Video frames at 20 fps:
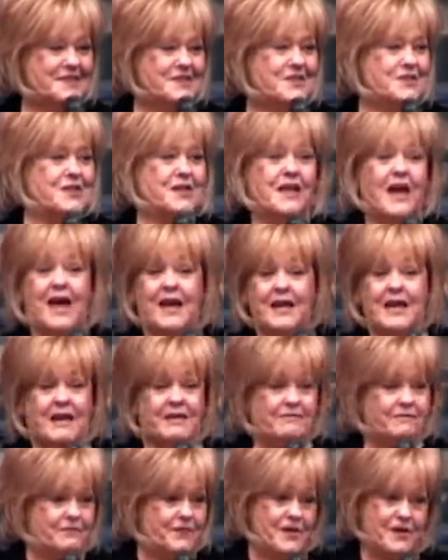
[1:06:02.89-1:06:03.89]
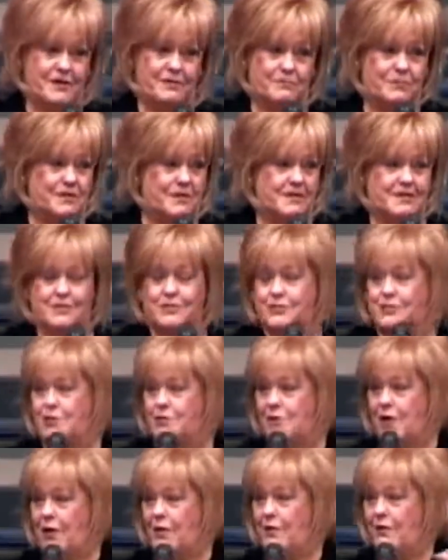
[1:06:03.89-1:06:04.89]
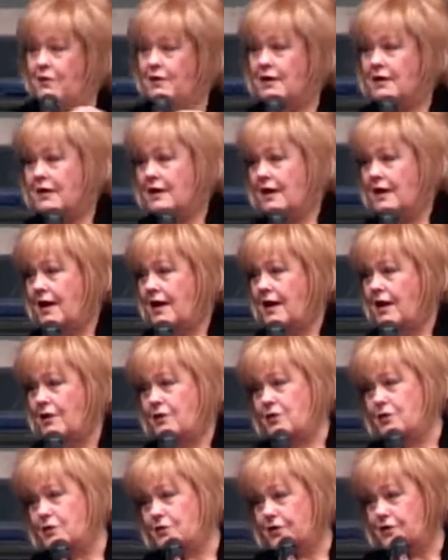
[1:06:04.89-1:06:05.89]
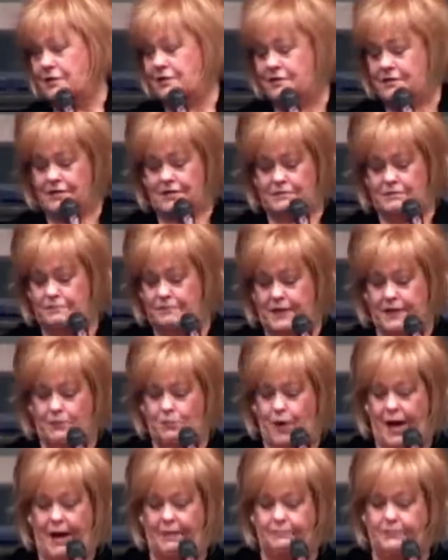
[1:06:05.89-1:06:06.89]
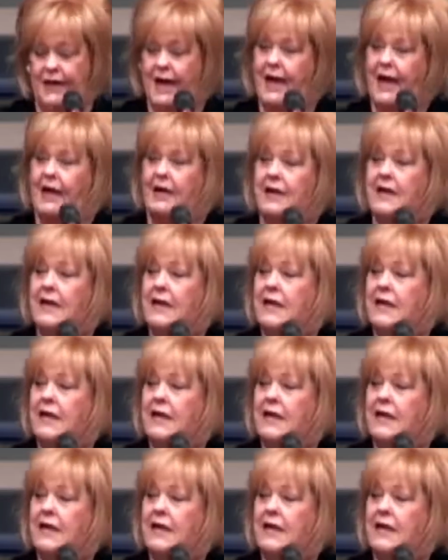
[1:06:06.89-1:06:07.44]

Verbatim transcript: You got to have fun with this, you know, or you could just be wiped out.